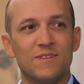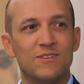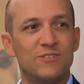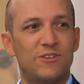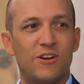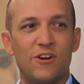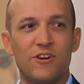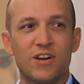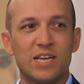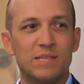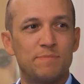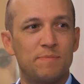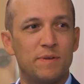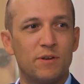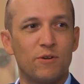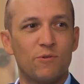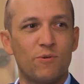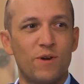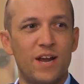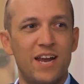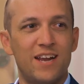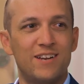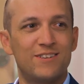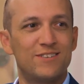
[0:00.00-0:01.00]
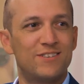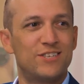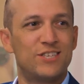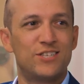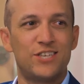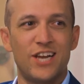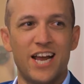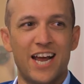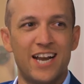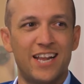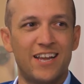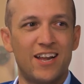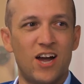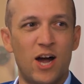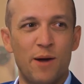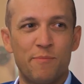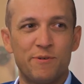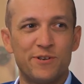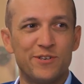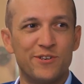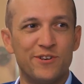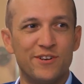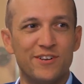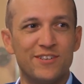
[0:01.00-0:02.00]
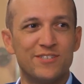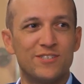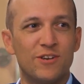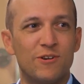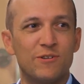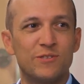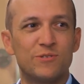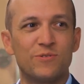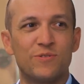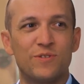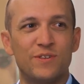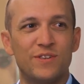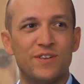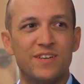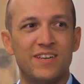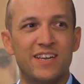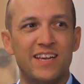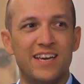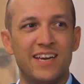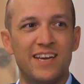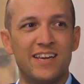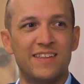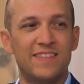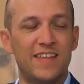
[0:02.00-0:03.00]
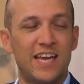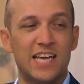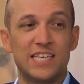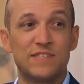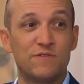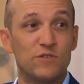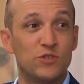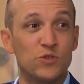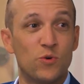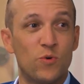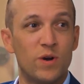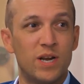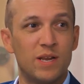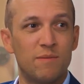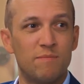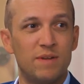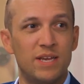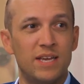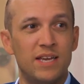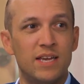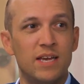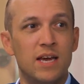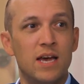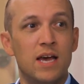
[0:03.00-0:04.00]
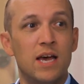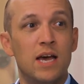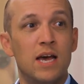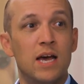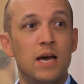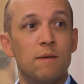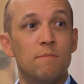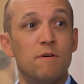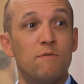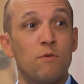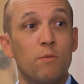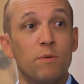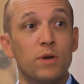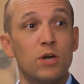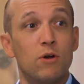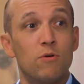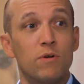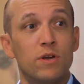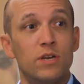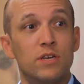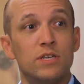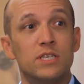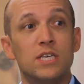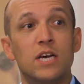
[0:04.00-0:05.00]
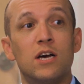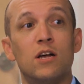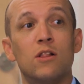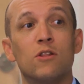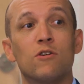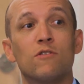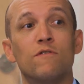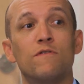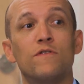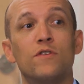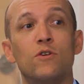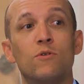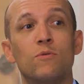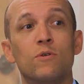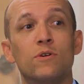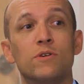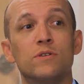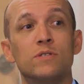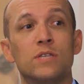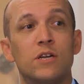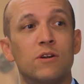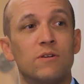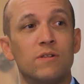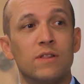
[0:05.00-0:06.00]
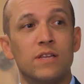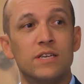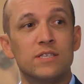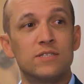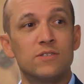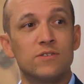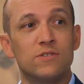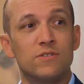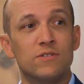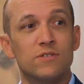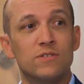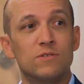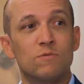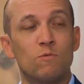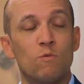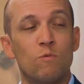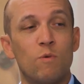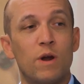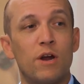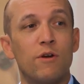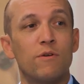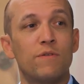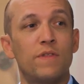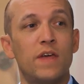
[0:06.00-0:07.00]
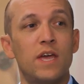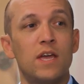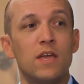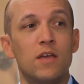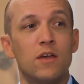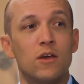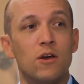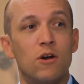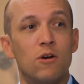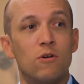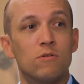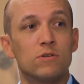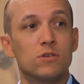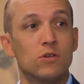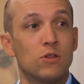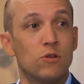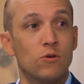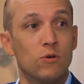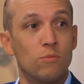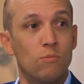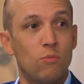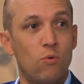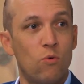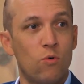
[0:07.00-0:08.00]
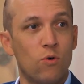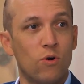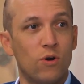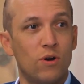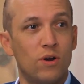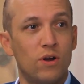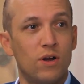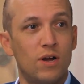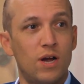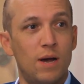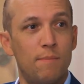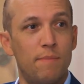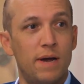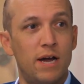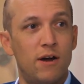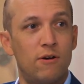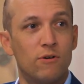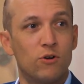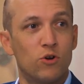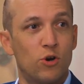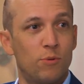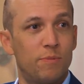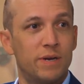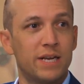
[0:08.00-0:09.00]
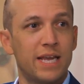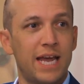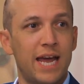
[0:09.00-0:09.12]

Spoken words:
So Eric, it's been great chatting opportunity zones with you today. Thanks for joining me. Before we go, can you tell our viewers and our listeners where they can go to learn more about Urban